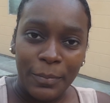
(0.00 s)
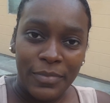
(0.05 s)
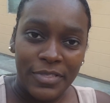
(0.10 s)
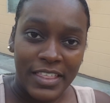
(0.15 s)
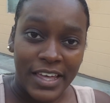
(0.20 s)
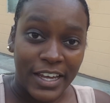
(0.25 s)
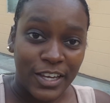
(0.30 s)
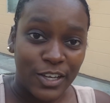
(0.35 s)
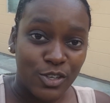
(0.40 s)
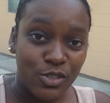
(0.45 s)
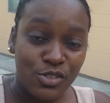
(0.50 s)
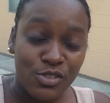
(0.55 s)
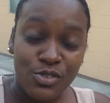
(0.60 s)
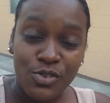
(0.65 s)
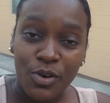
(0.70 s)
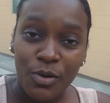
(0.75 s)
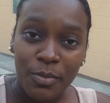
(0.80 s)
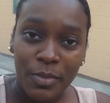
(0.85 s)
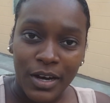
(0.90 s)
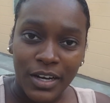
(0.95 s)
Thank you
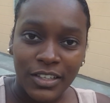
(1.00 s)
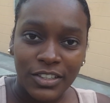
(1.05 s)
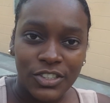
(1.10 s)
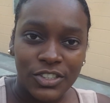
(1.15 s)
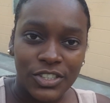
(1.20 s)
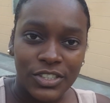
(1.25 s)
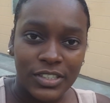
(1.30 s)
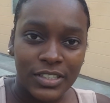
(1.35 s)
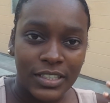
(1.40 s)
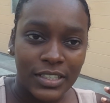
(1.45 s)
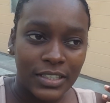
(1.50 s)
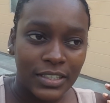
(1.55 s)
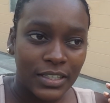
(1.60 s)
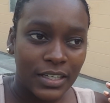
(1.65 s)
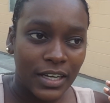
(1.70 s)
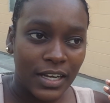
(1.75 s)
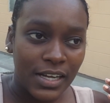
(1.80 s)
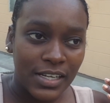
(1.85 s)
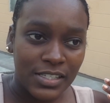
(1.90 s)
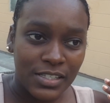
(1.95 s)
so much. He
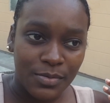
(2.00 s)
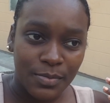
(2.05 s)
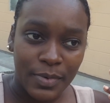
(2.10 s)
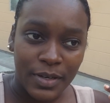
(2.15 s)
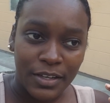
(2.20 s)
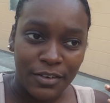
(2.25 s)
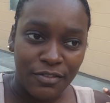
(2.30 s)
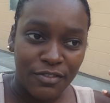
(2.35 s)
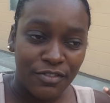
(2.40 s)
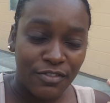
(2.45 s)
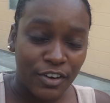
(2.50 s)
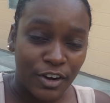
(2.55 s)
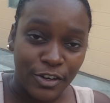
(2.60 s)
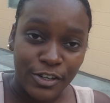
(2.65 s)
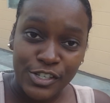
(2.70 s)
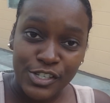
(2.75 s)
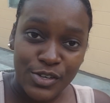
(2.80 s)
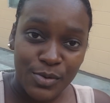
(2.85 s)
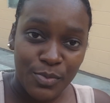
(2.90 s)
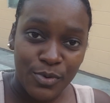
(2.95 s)
has been
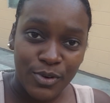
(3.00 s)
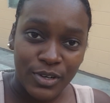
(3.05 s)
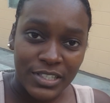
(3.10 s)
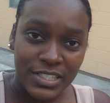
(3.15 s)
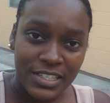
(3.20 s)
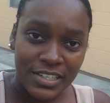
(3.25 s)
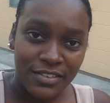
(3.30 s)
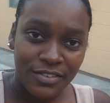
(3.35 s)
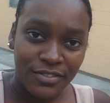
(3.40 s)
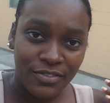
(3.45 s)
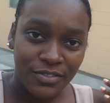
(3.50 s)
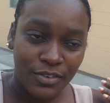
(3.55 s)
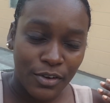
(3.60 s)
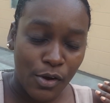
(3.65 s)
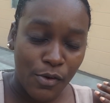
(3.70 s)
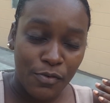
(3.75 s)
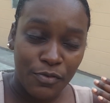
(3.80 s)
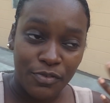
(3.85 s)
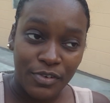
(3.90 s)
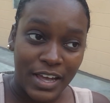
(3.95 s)
very supportive
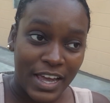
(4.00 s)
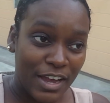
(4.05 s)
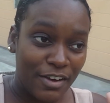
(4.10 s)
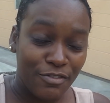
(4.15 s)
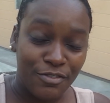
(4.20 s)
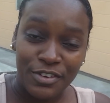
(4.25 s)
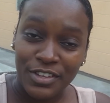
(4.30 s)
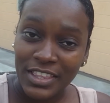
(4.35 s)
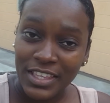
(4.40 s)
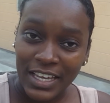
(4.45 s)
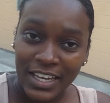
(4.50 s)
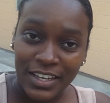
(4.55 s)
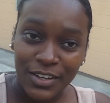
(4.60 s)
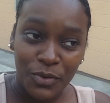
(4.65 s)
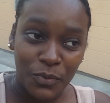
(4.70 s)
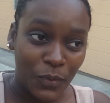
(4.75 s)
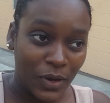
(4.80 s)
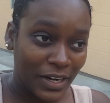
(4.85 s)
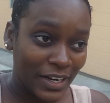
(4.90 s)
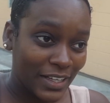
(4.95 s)
for
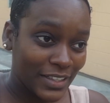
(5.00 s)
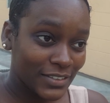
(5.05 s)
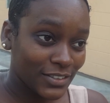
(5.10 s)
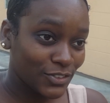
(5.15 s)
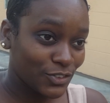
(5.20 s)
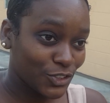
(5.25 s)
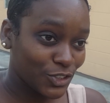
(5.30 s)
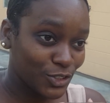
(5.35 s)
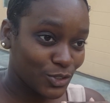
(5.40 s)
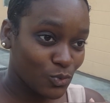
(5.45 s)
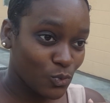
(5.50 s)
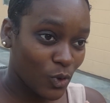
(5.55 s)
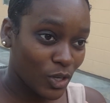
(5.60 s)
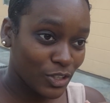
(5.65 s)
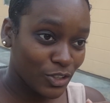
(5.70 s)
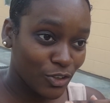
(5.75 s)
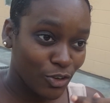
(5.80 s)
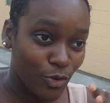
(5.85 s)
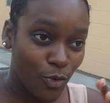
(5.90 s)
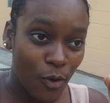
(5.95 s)
everything. When I just
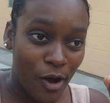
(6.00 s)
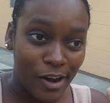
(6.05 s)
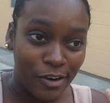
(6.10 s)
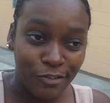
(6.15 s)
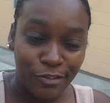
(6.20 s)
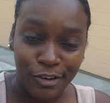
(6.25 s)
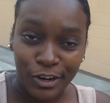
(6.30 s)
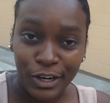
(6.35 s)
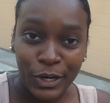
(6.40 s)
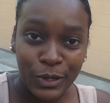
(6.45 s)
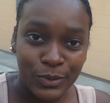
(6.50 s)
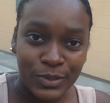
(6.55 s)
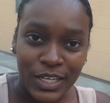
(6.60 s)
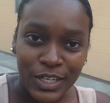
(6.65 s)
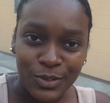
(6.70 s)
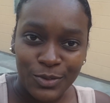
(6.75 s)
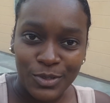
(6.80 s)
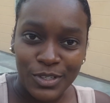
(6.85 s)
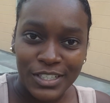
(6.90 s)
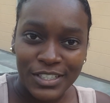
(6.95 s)
want to go and run out
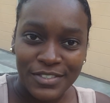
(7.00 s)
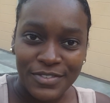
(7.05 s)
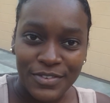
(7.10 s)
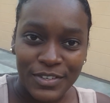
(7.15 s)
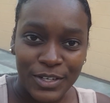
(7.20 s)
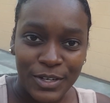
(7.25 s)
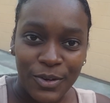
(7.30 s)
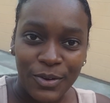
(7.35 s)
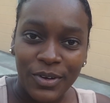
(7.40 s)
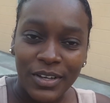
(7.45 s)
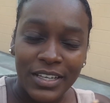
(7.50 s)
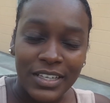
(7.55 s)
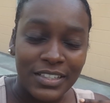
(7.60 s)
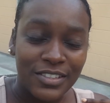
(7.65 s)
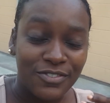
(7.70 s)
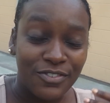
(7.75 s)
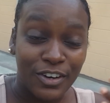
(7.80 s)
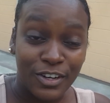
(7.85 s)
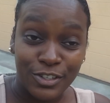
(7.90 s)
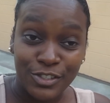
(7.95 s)
and do this video, he is
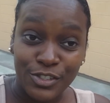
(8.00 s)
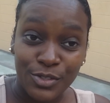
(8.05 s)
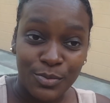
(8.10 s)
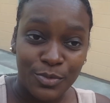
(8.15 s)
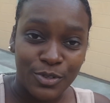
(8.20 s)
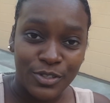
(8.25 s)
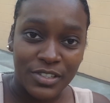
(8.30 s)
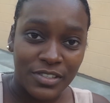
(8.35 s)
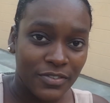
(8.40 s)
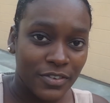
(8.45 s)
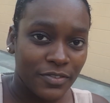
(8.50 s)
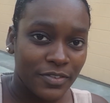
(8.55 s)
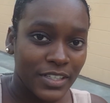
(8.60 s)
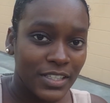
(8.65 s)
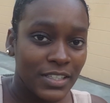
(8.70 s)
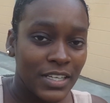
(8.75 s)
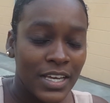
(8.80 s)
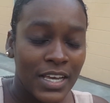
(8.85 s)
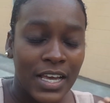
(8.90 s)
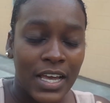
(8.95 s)
very supportive of
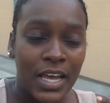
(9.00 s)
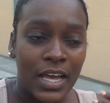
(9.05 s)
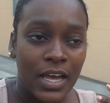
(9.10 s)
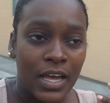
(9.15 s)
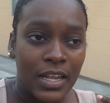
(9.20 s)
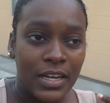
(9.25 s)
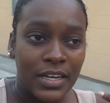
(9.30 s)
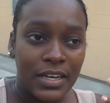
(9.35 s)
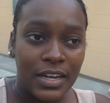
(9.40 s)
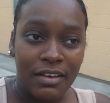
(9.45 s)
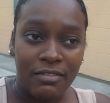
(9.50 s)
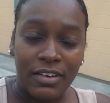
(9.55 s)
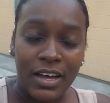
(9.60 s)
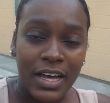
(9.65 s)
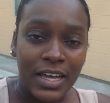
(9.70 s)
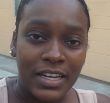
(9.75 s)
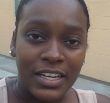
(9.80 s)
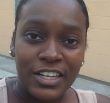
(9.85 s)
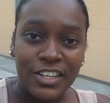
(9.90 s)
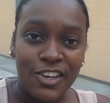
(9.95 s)
it. Never
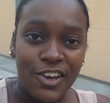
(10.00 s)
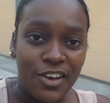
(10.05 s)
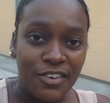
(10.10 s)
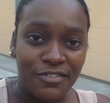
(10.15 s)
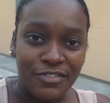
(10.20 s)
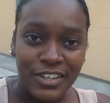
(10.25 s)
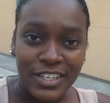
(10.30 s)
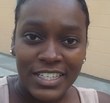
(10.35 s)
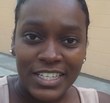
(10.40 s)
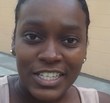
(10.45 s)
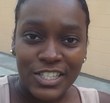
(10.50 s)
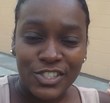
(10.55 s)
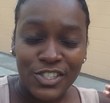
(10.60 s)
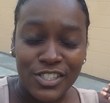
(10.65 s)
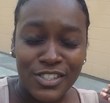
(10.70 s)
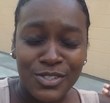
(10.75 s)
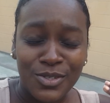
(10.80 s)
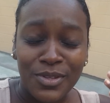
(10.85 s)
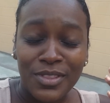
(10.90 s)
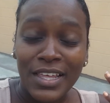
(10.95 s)
had any
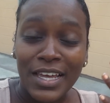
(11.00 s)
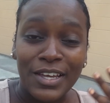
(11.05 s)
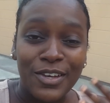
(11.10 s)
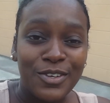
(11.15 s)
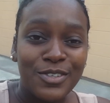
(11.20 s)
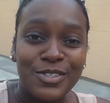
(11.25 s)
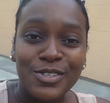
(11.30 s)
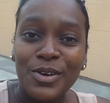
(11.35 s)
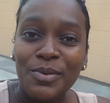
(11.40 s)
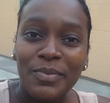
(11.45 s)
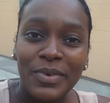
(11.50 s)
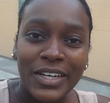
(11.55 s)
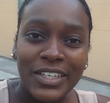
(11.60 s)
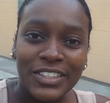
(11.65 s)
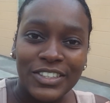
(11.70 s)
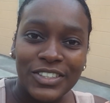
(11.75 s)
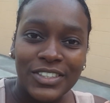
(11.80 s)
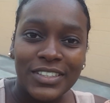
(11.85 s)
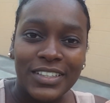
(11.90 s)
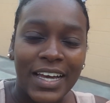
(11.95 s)
confrontation. So thank you so
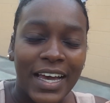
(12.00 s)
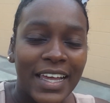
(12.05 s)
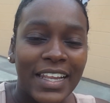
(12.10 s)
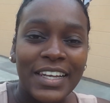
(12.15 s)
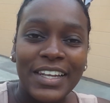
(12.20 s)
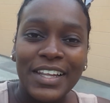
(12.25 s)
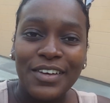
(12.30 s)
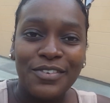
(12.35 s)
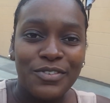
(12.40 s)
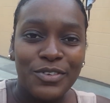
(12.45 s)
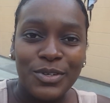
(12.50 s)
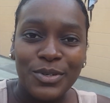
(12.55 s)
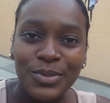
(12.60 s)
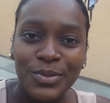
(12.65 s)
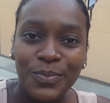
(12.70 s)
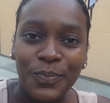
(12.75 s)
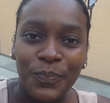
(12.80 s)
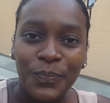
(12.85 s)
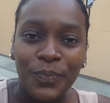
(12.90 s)
much. I love you.